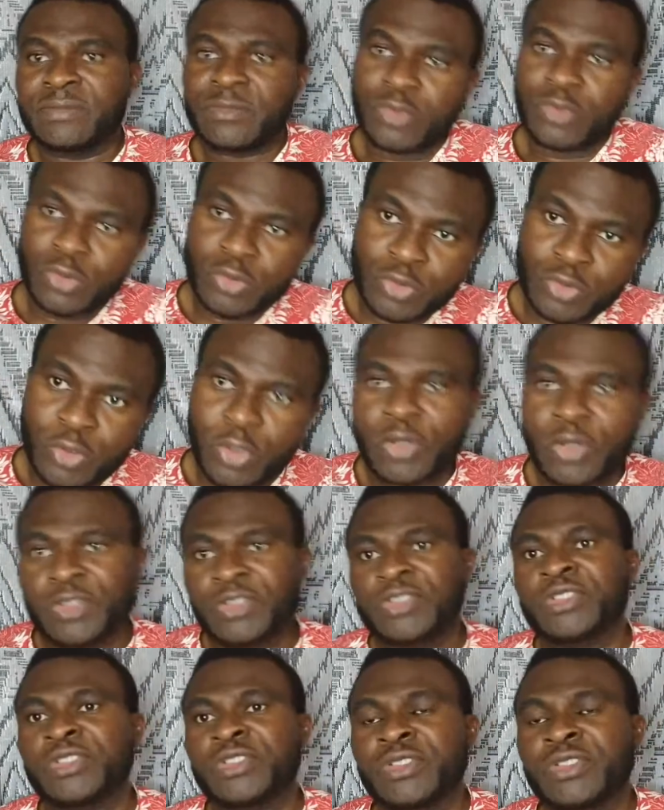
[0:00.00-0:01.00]

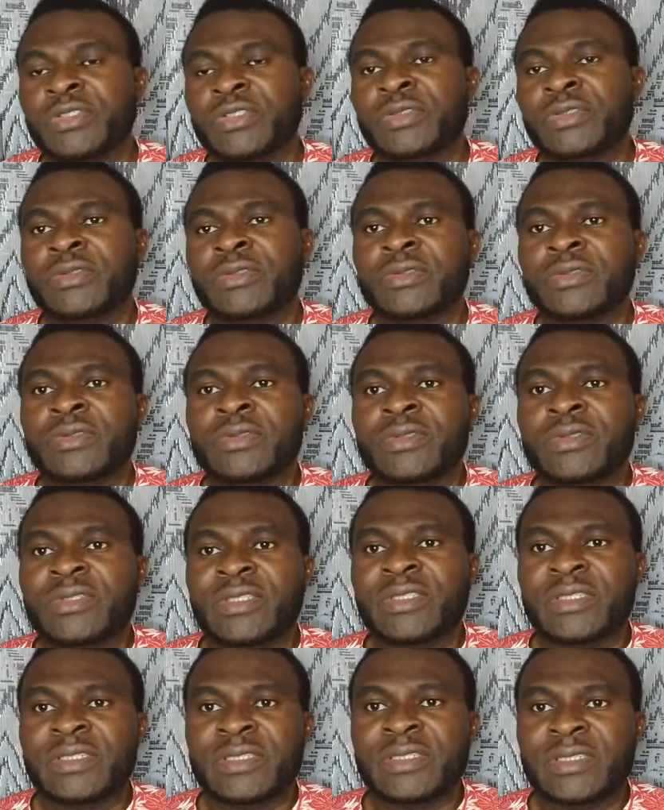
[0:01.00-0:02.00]
dodge
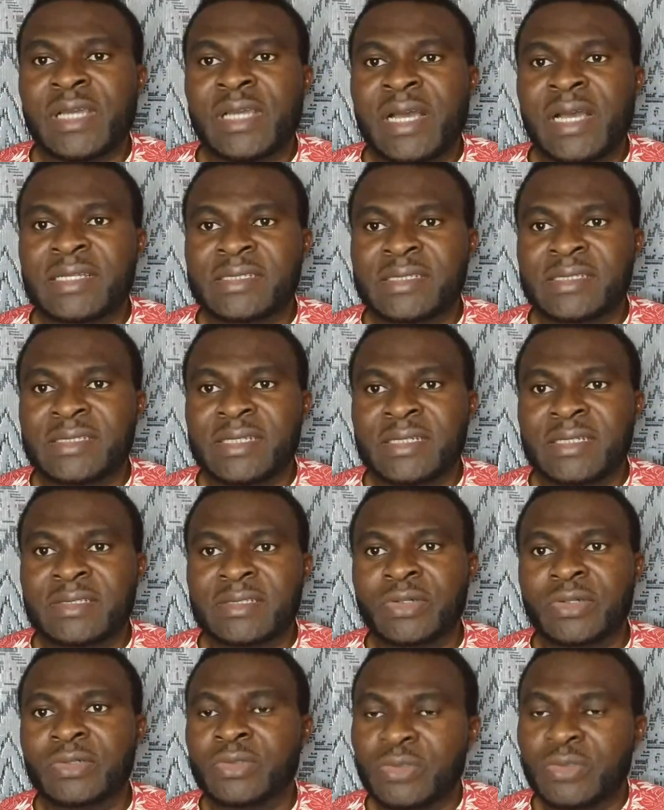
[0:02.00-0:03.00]
the accident or
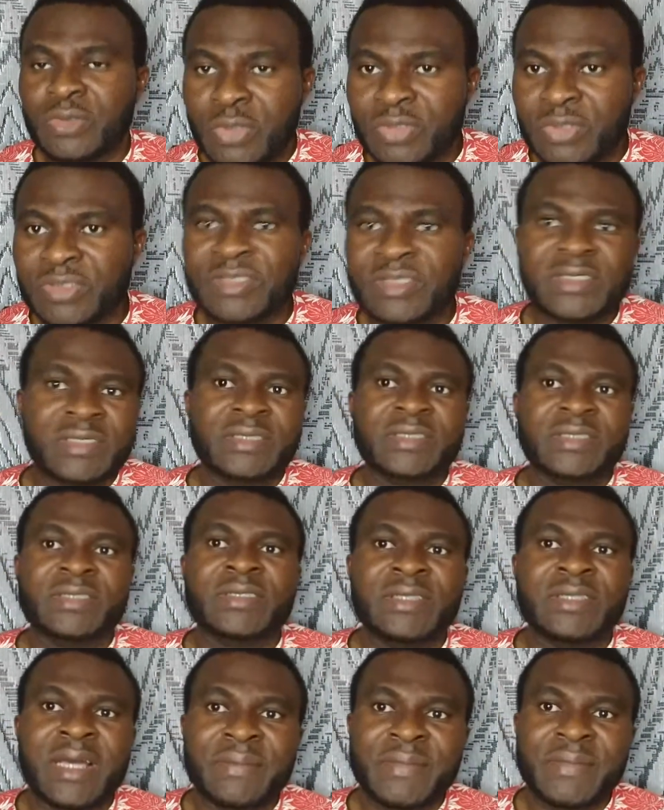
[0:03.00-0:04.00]
to dodge the
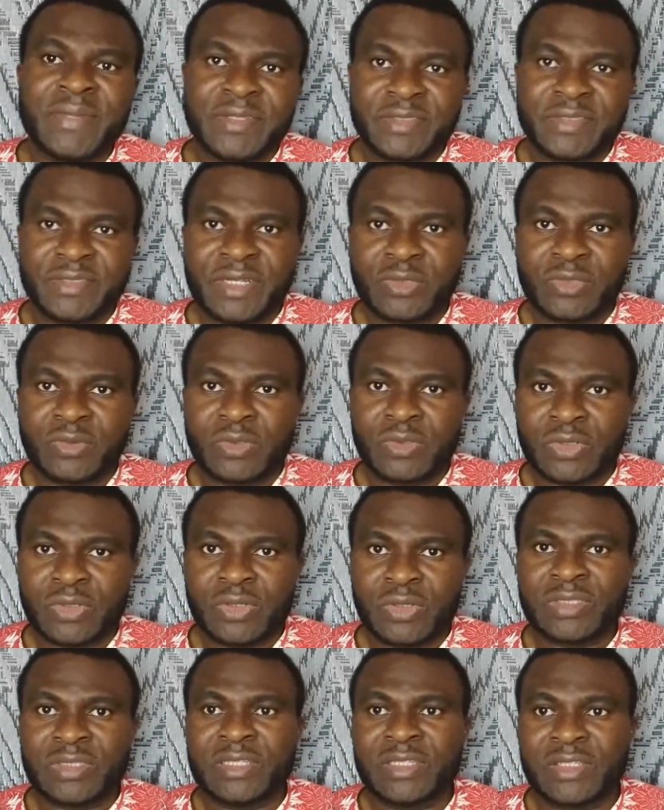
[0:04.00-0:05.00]
damage that was caused
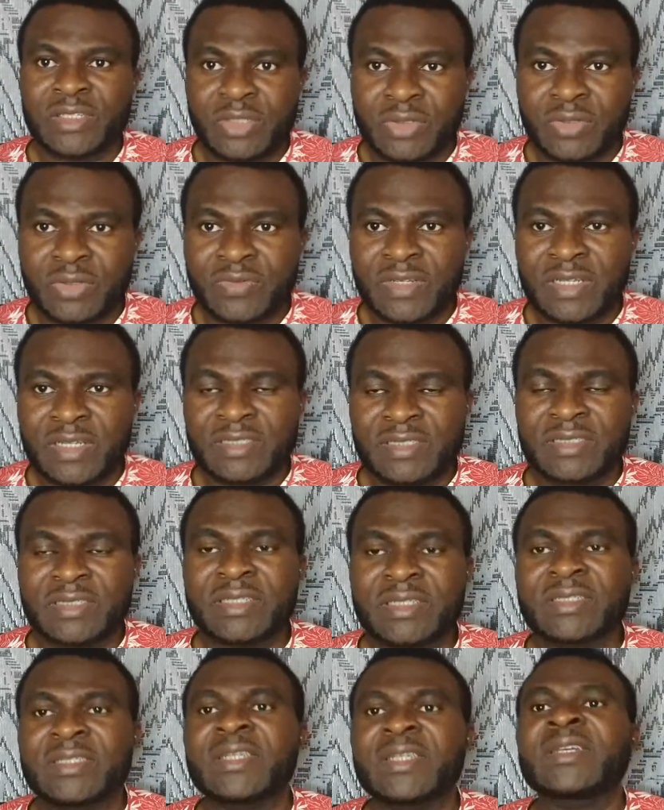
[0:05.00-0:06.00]
as a result of the accident,
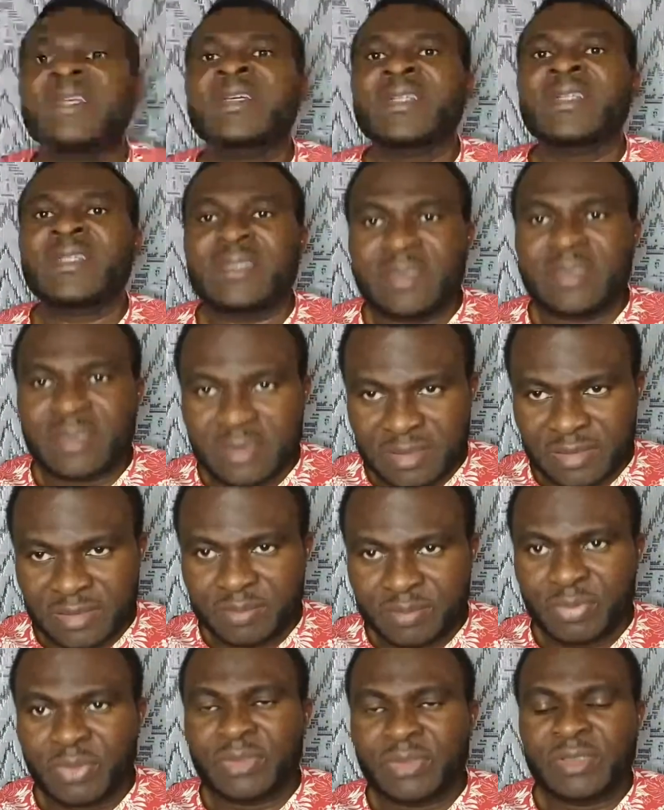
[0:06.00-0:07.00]
the
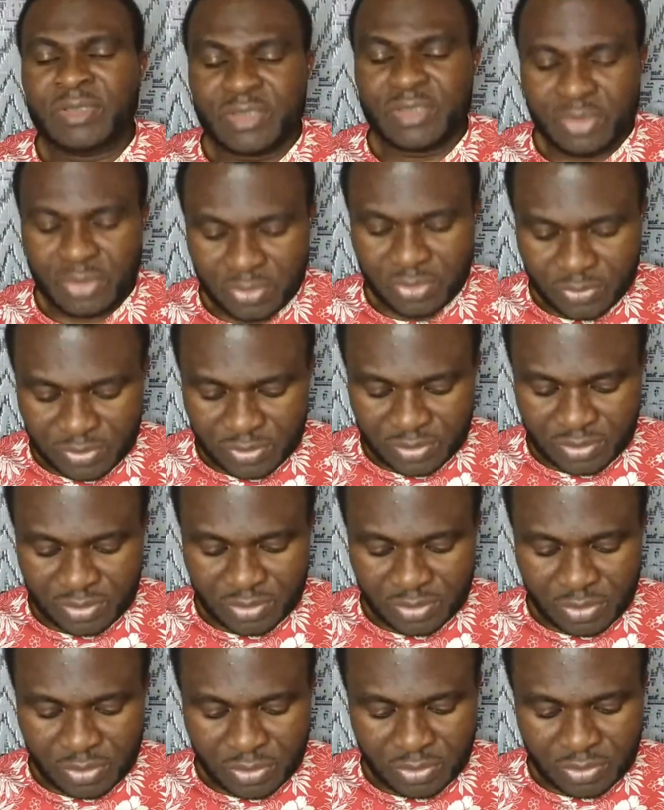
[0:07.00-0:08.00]
burden is always
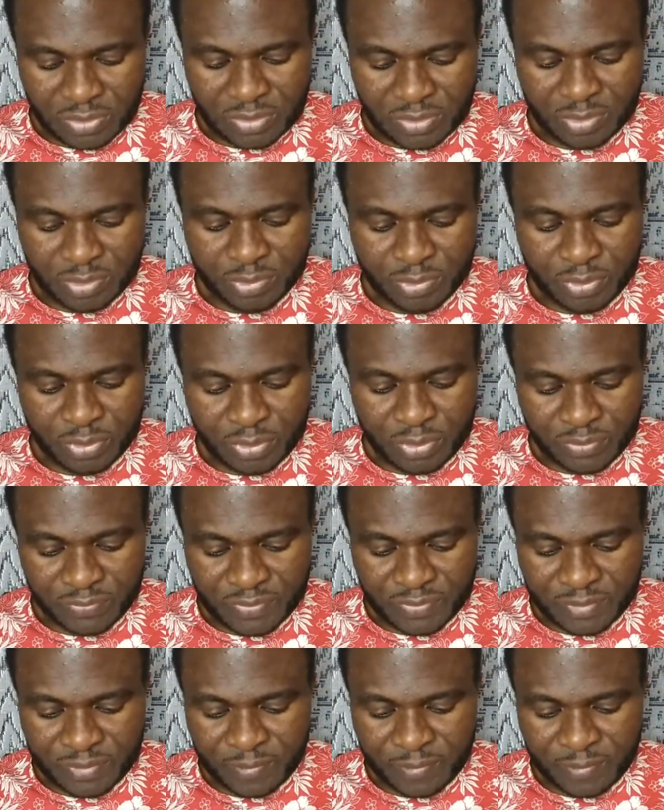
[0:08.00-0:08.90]
on the both of them.